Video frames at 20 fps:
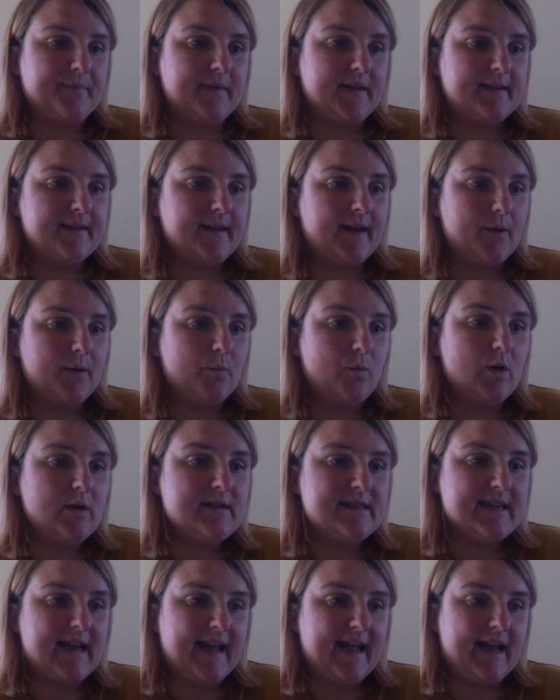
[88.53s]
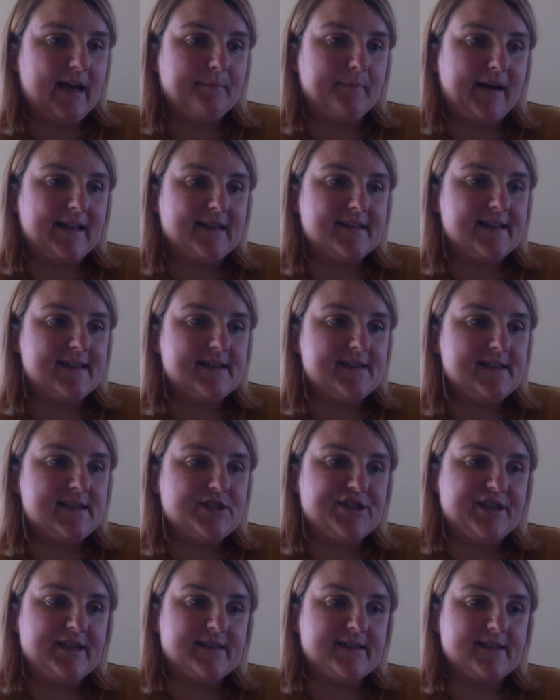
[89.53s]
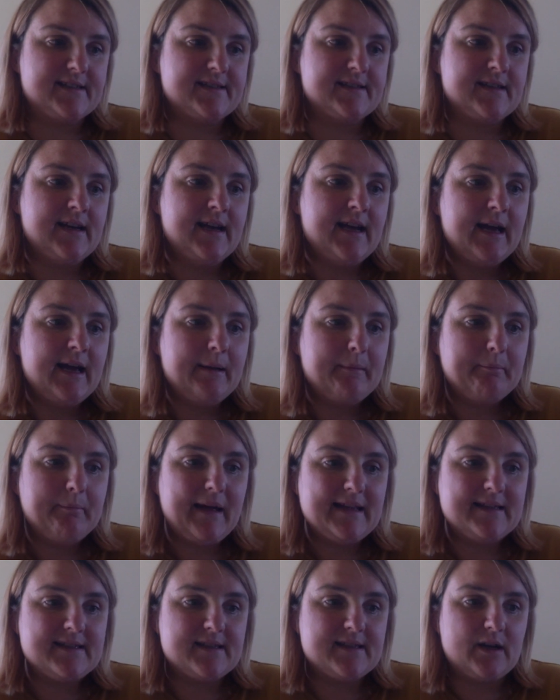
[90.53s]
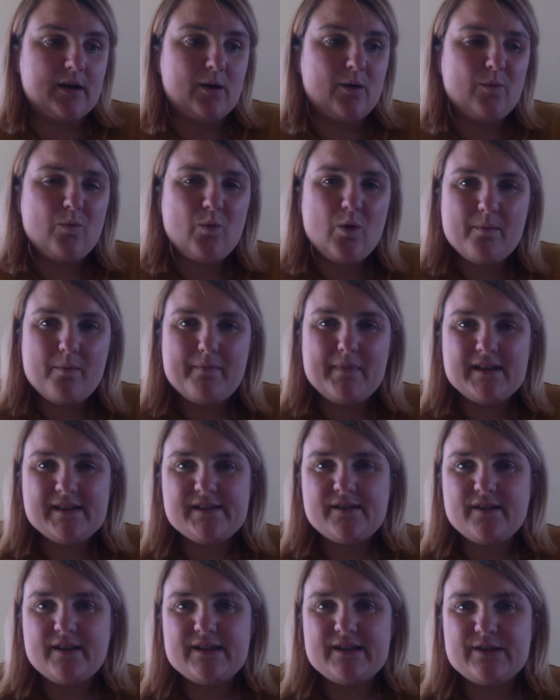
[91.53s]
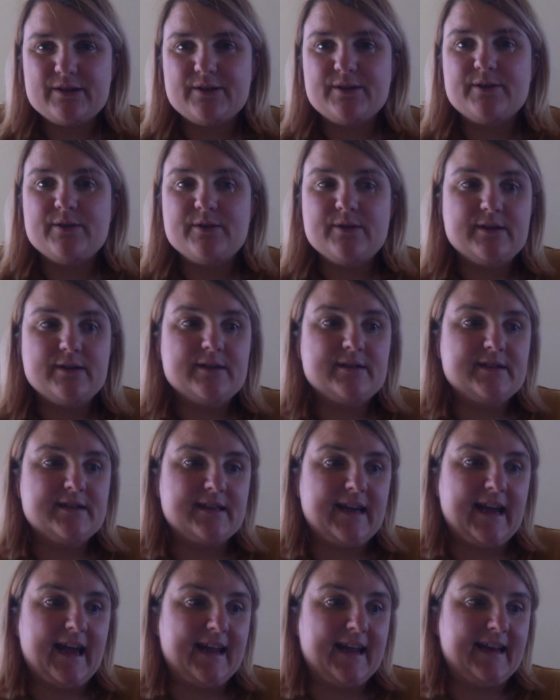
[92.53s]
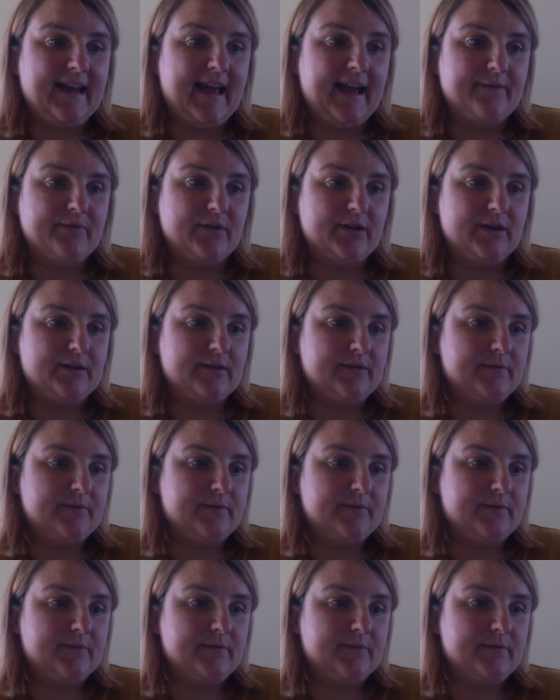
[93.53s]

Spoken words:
So one day a man said to Jesus, "Master, what must I do to gain heaven?"